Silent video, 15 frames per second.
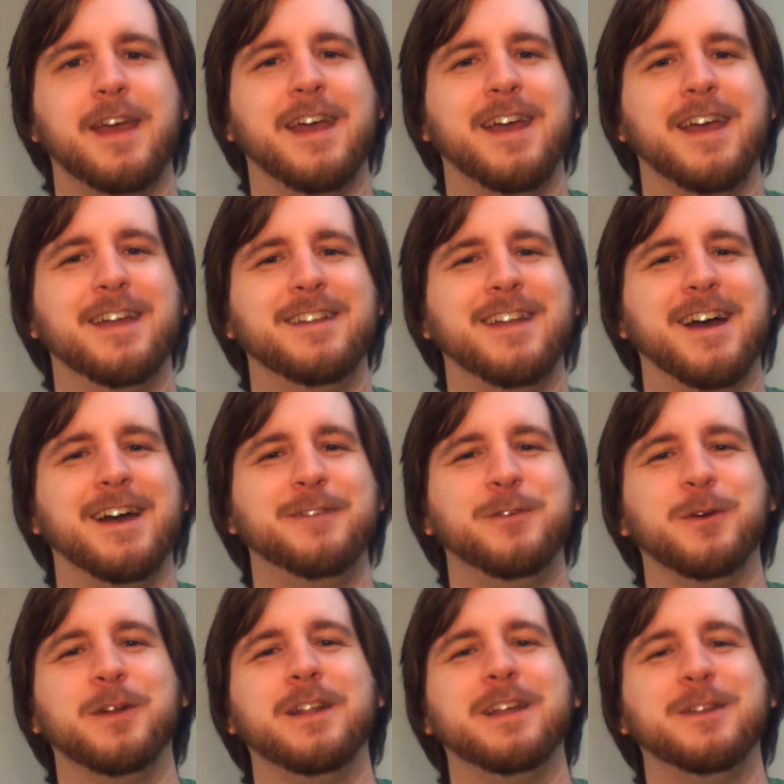And uh, if
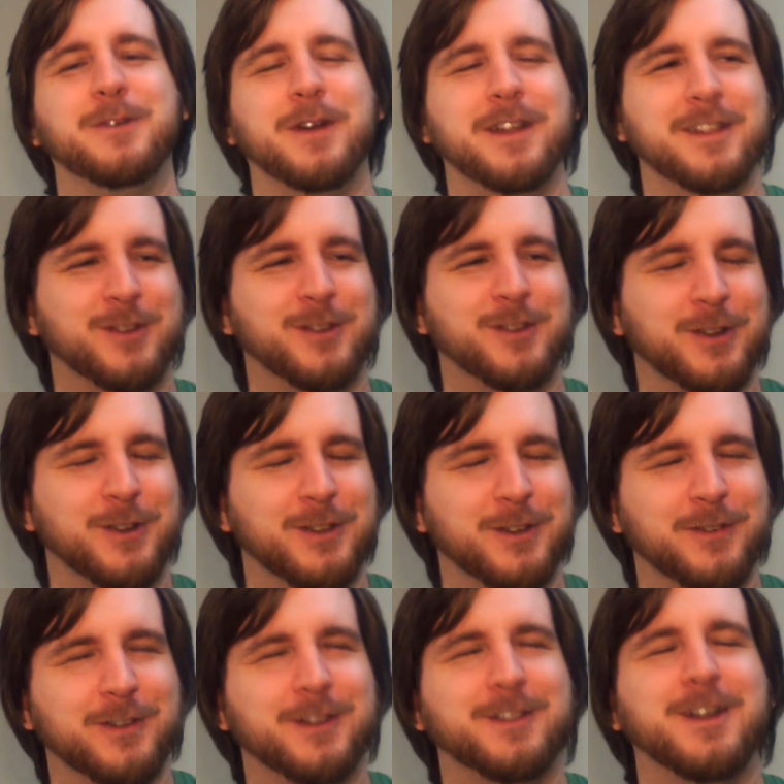you want a link to our Discord
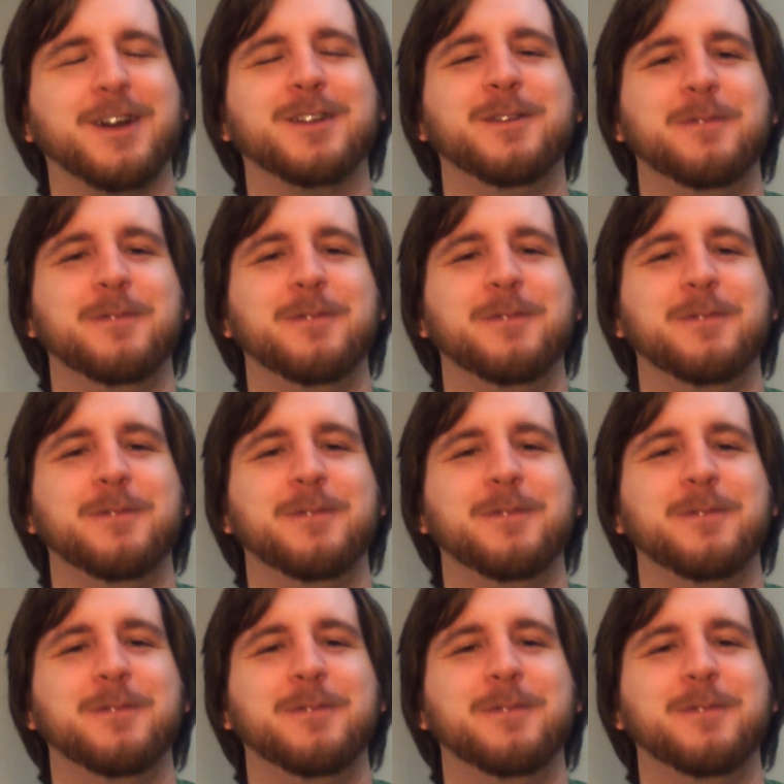server to talk